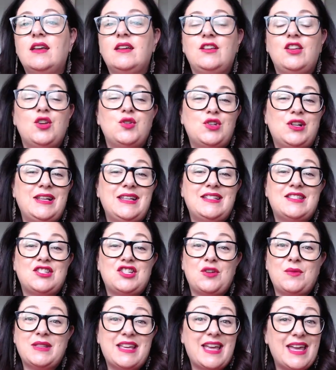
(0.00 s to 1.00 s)
usually to
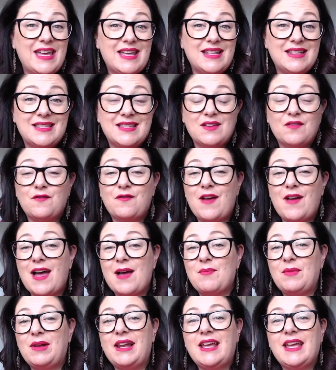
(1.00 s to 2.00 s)
do with kids,
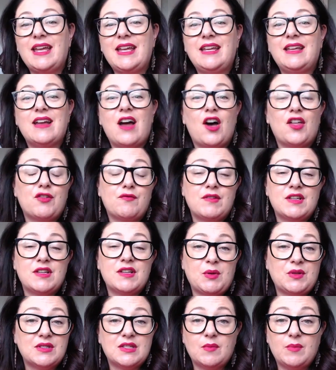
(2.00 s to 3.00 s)
family, other
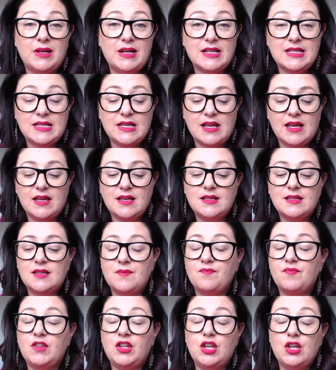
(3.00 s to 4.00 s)
responsibilities,
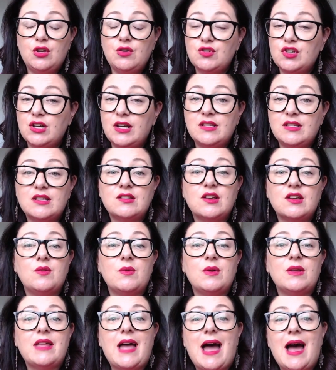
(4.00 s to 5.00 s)
usually to do
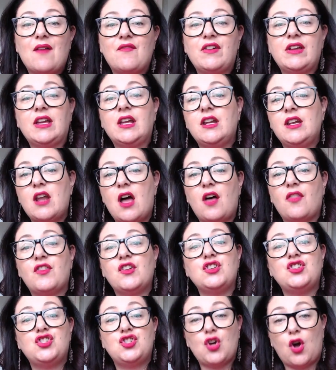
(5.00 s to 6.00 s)
with having
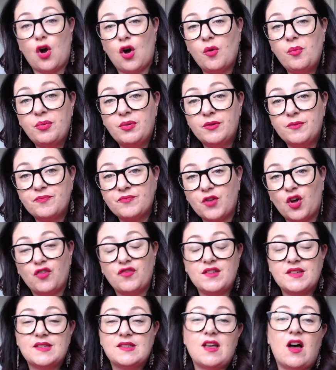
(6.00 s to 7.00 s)
another job on
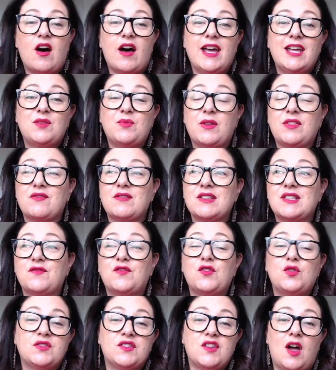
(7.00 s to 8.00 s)
the side, whether it's a
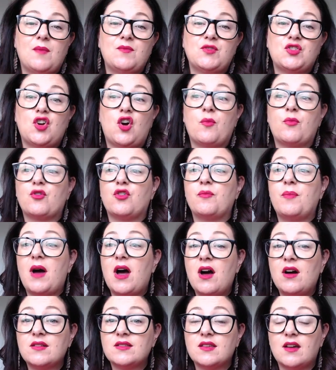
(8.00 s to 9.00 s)
full-time job or a
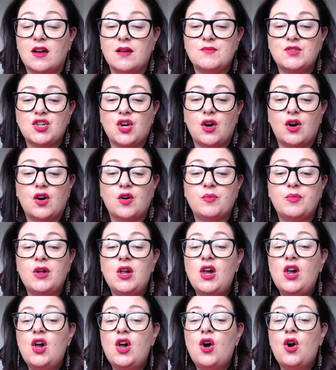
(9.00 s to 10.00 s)
part-time job,
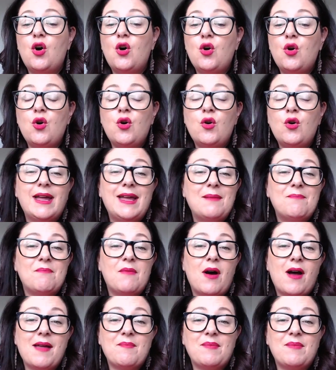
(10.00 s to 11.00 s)
or it
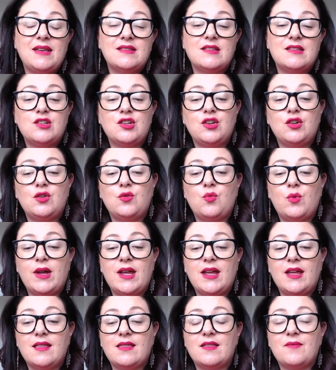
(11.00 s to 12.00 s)
might be to do
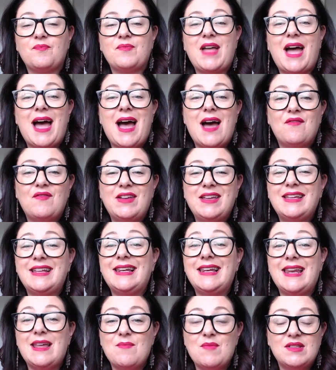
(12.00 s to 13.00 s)
with having
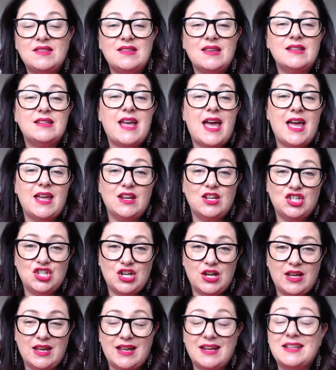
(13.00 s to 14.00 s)
limited
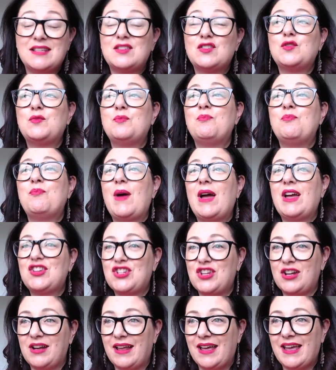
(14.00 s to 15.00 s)
energy, and
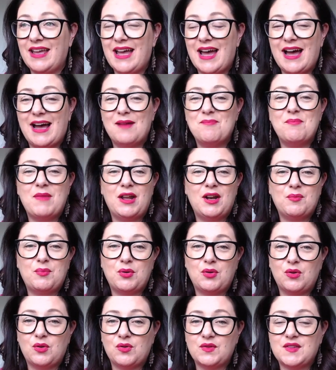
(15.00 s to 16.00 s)
especially at
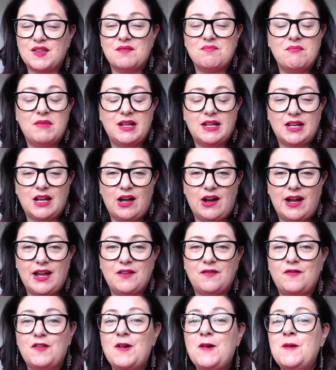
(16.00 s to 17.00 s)
menopause and
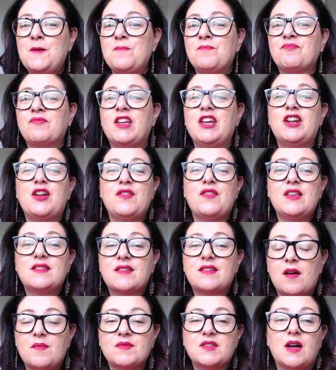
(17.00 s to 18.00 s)
midlife. You know, this
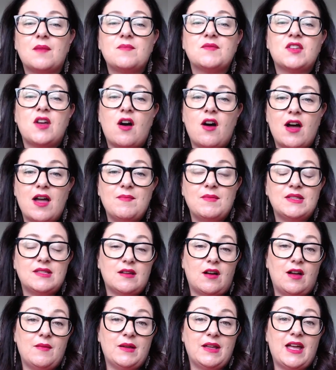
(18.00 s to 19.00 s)
comes up time and
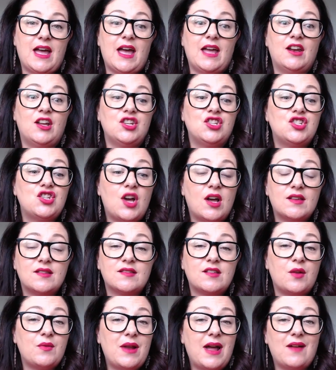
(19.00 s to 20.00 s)
time again. I just
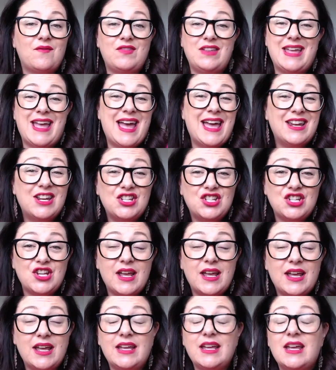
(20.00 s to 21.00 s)
don't have the
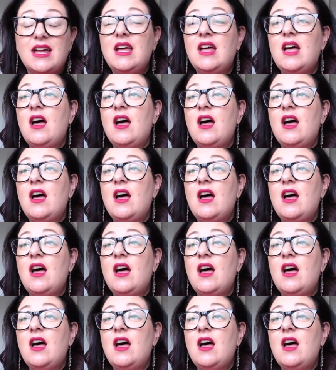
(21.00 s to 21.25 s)
energy.